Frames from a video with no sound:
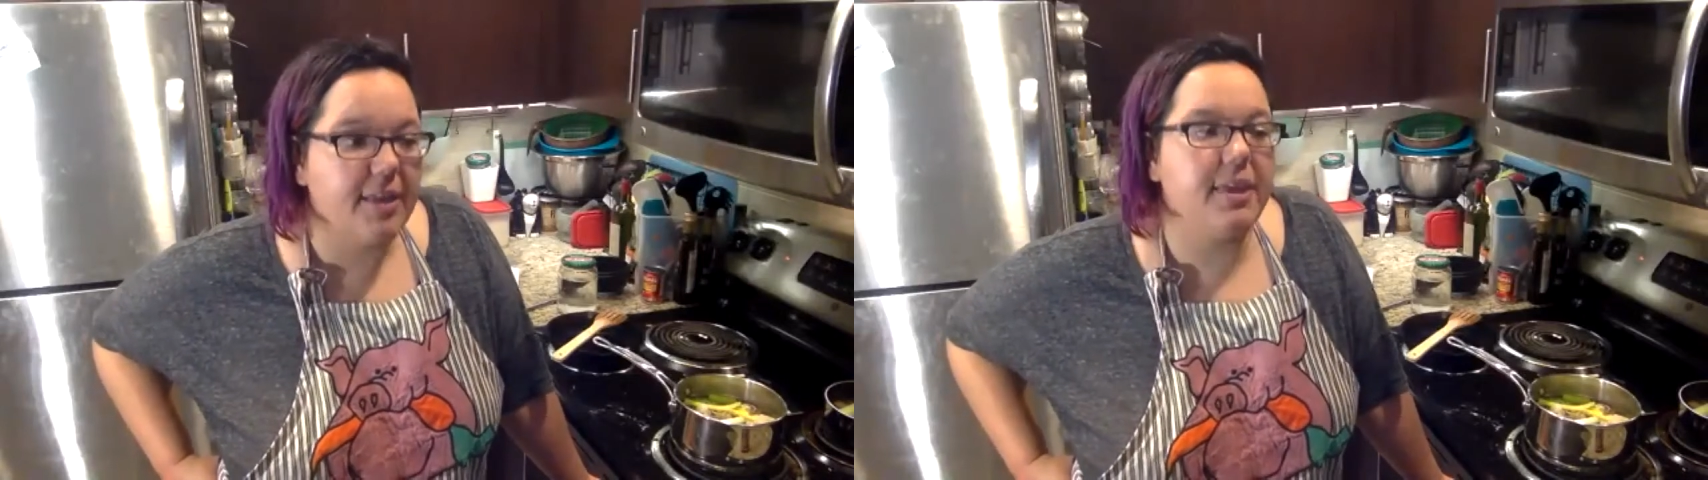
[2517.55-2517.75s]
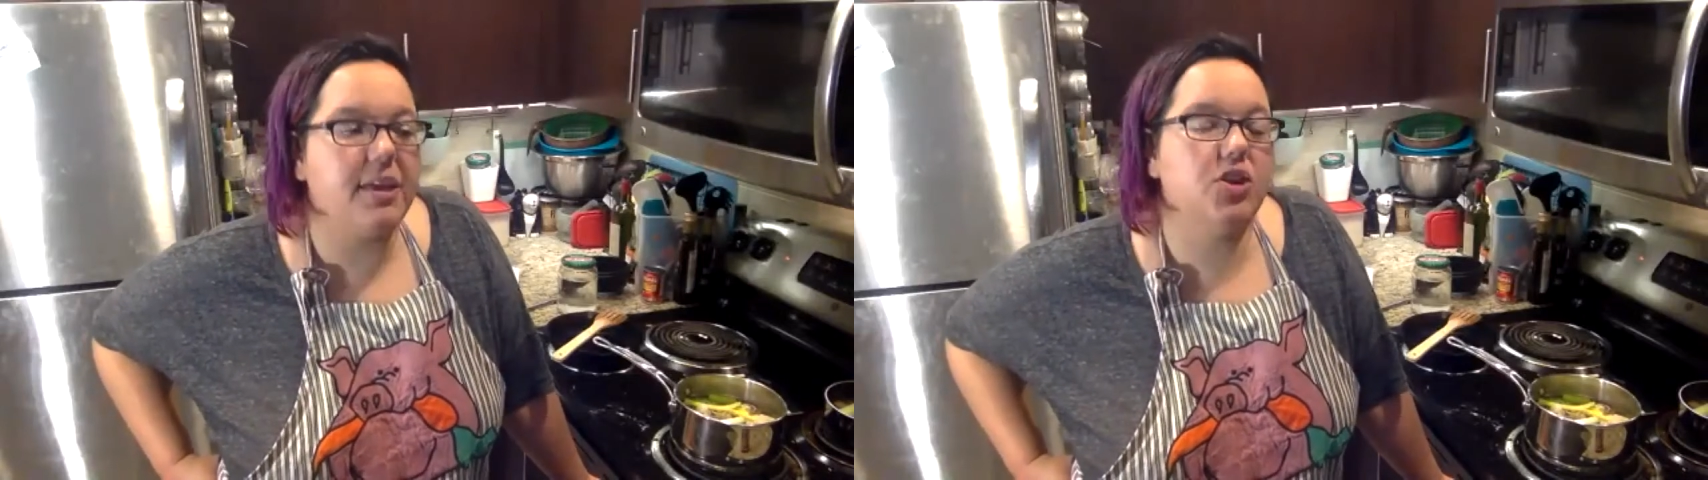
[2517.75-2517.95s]

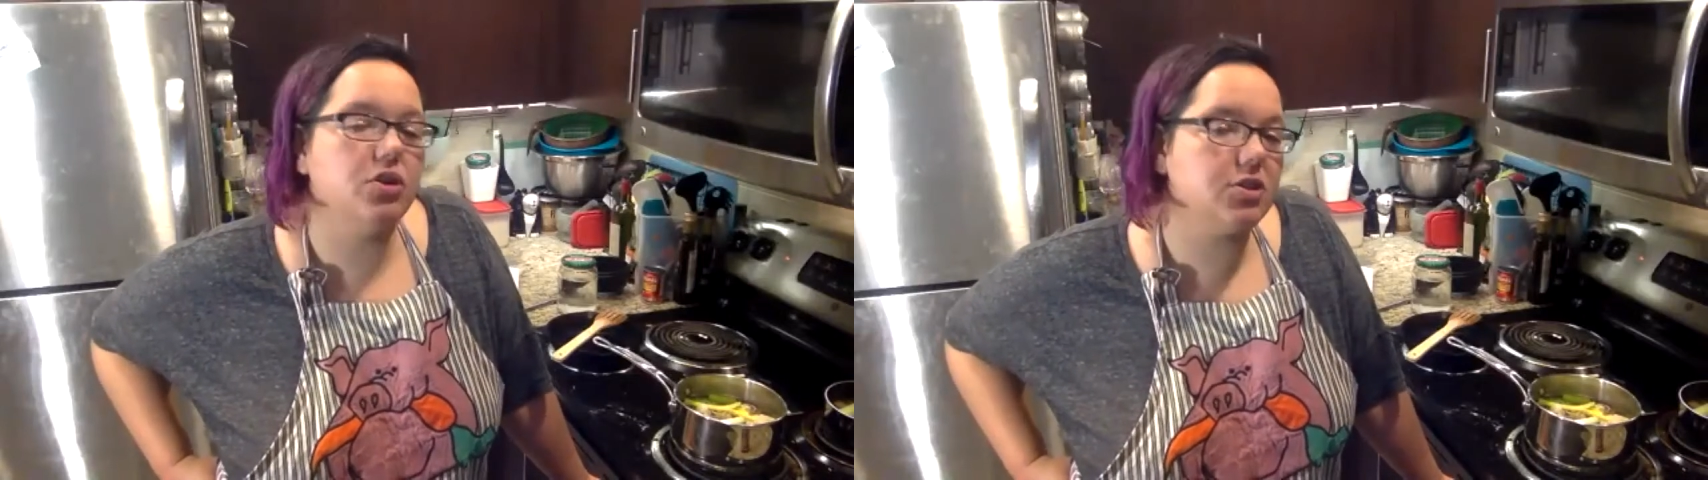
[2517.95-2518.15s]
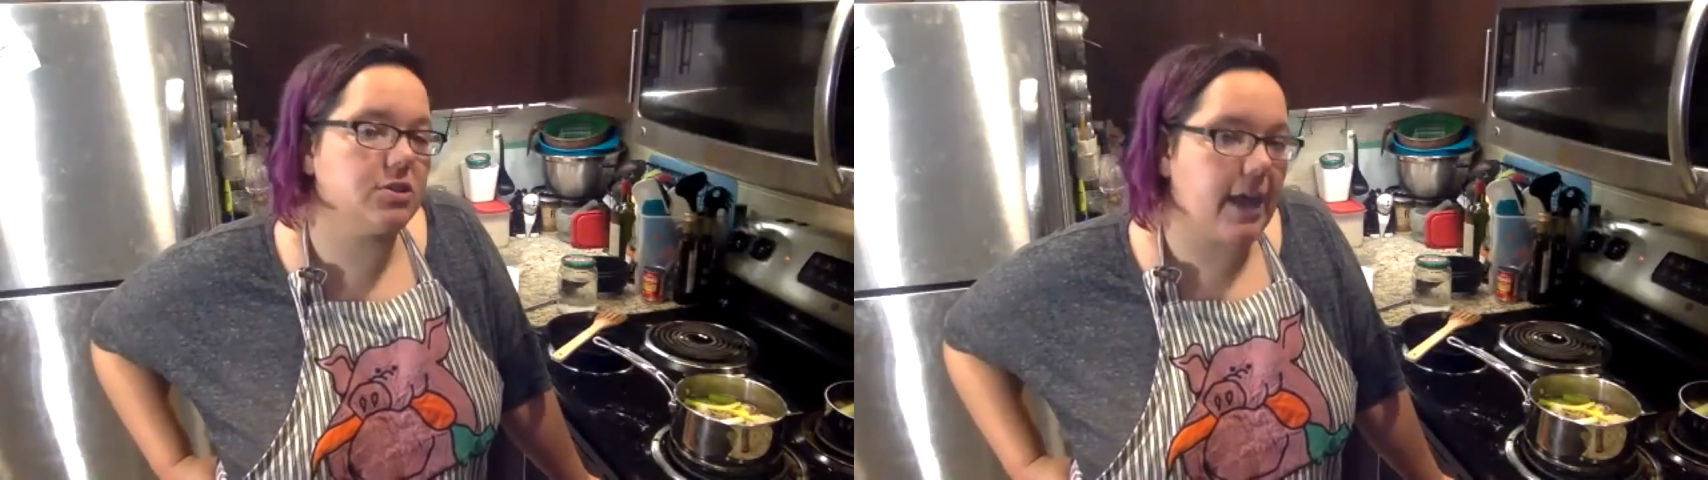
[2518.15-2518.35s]
that
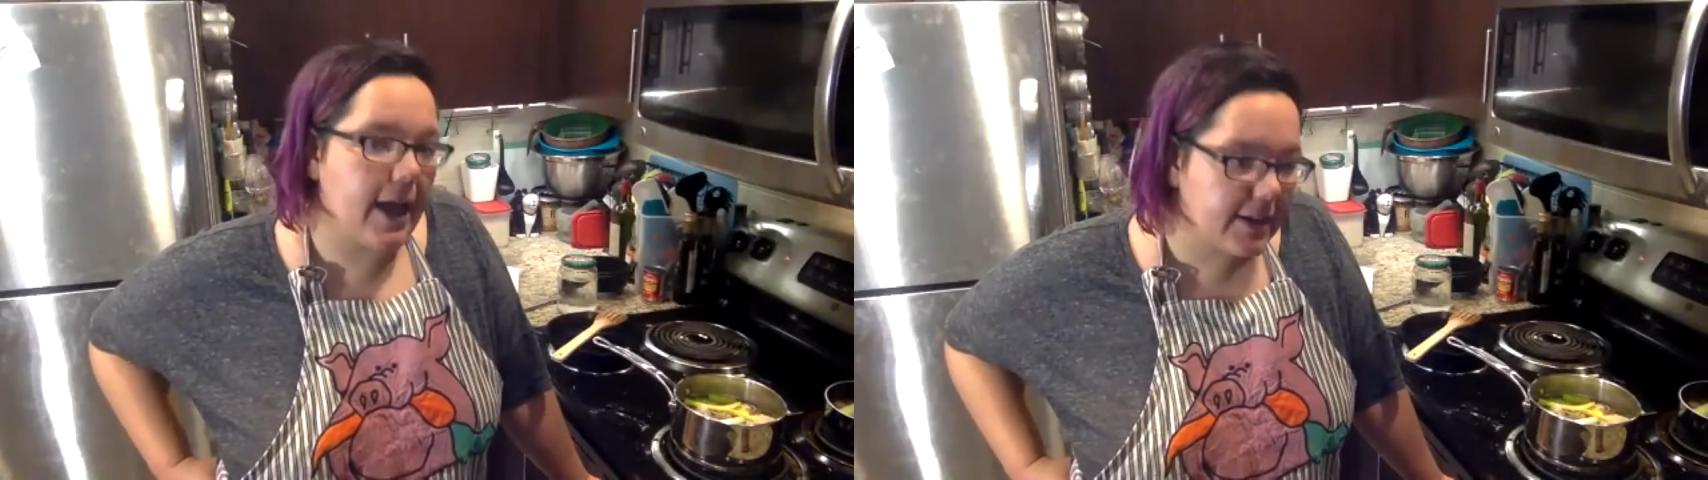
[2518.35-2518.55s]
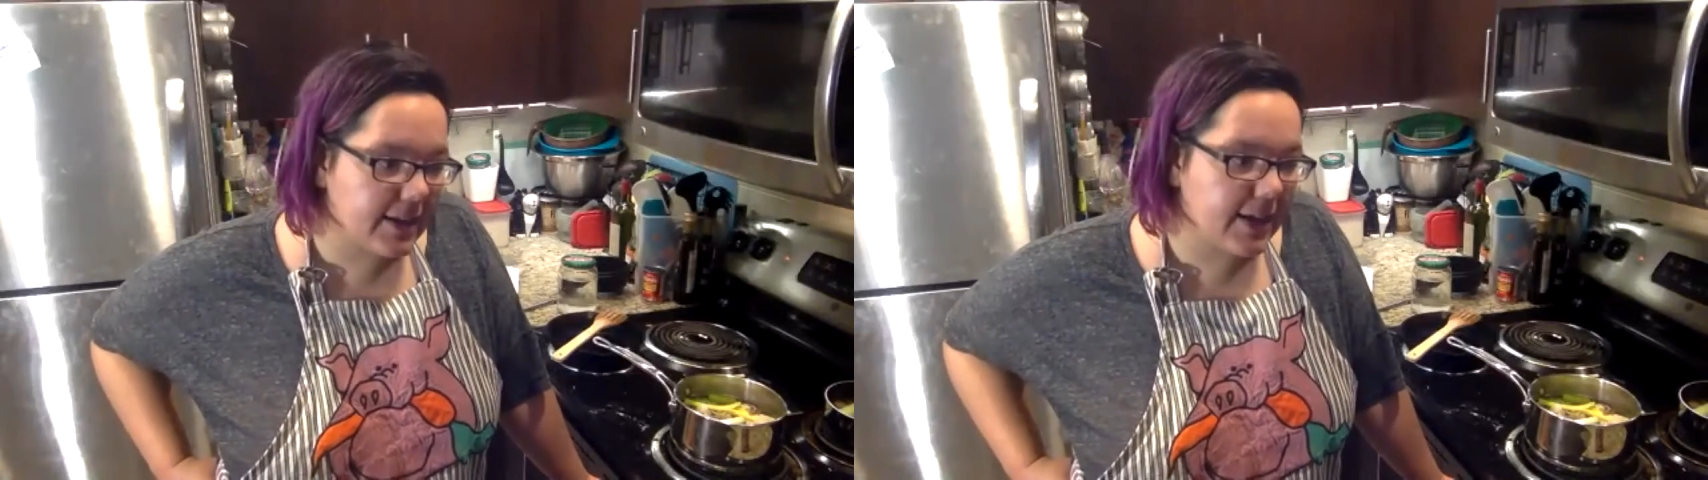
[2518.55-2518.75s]
you're just
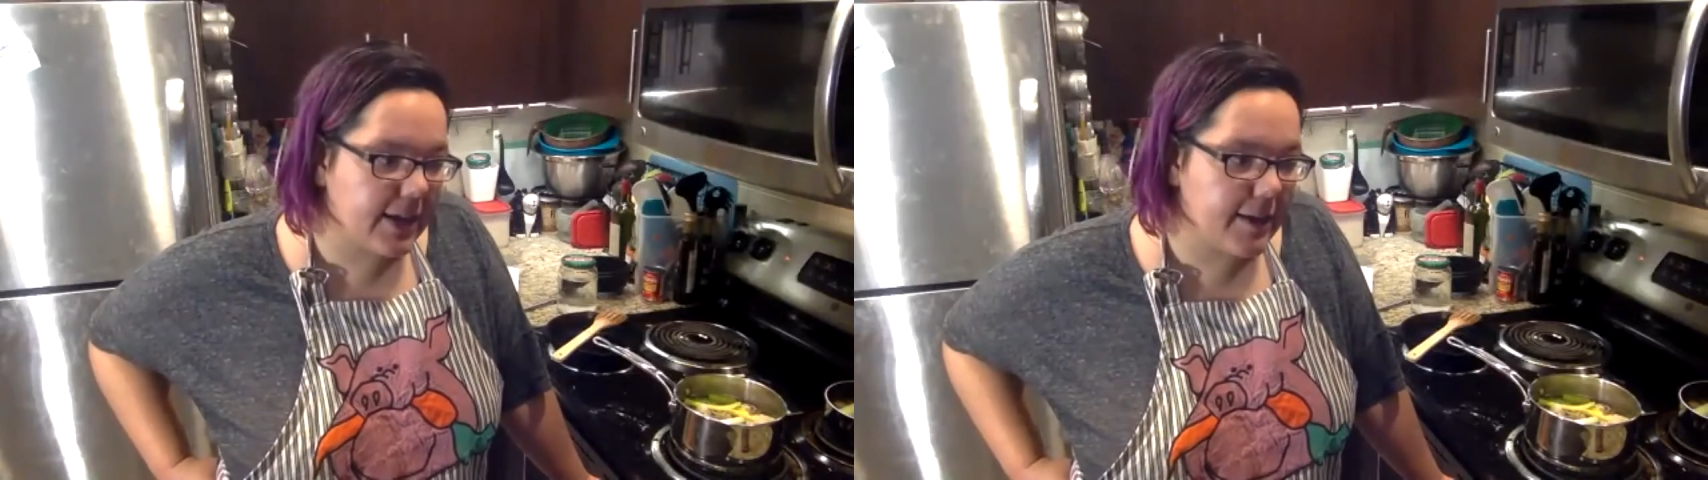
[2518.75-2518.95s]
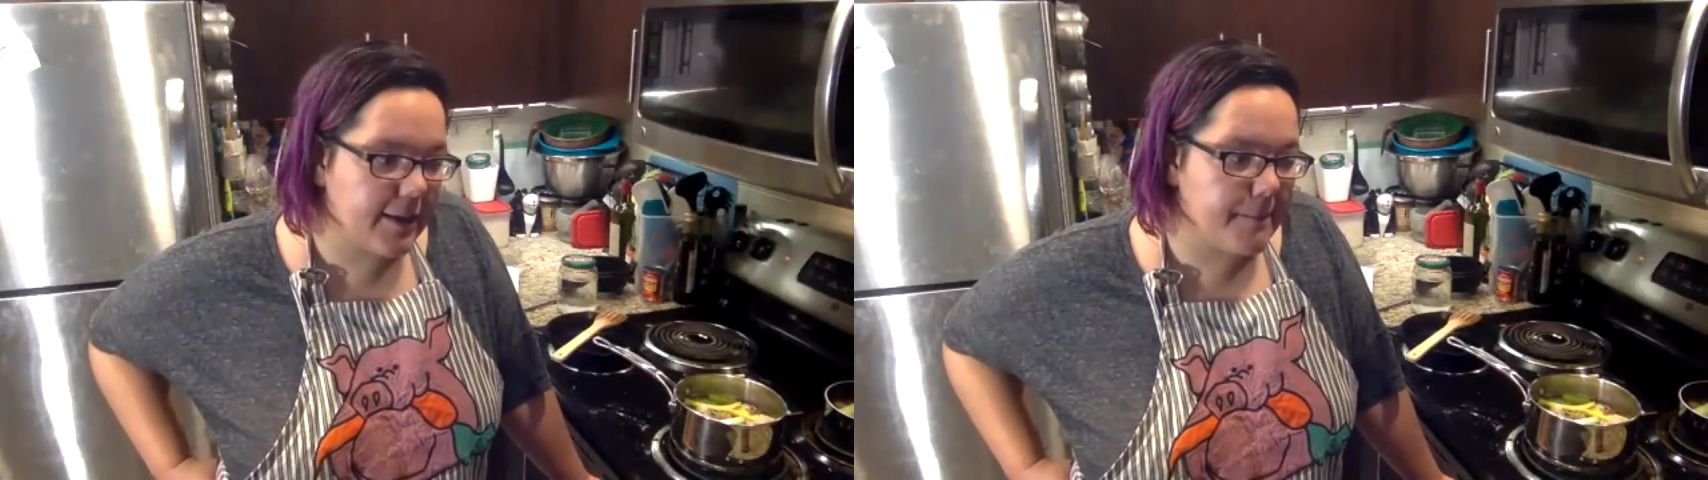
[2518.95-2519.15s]
adding
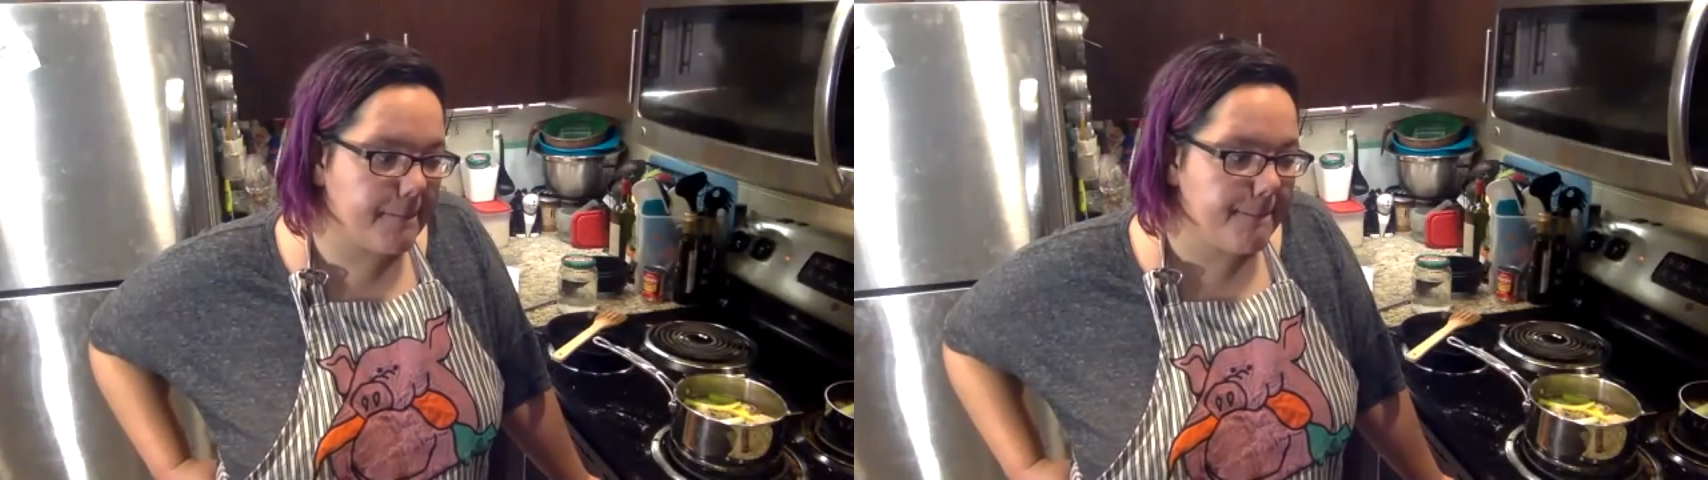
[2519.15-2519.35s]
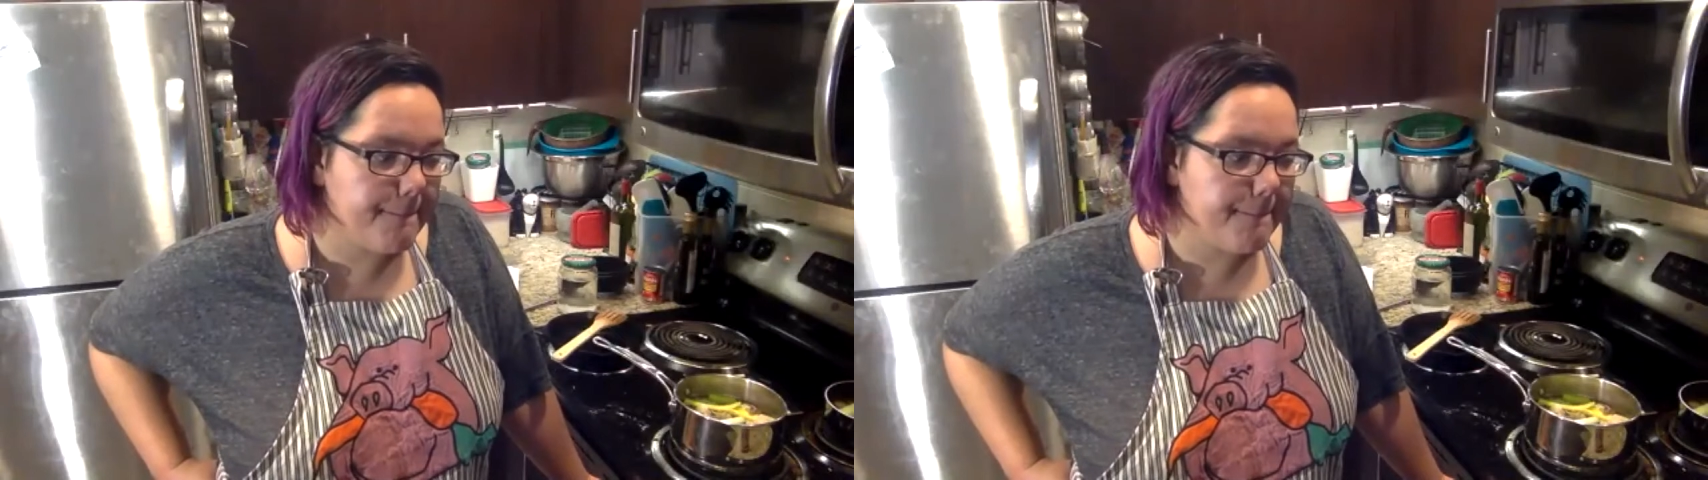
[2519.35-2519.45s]
in